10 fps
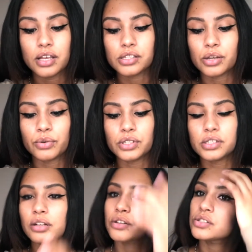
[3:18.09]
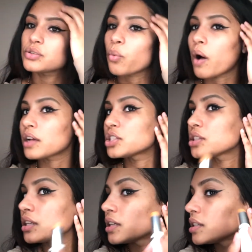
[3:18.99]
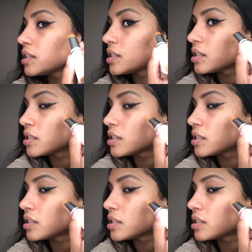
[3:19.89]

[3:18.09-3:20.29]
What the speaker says: So we're just gonna swatch this.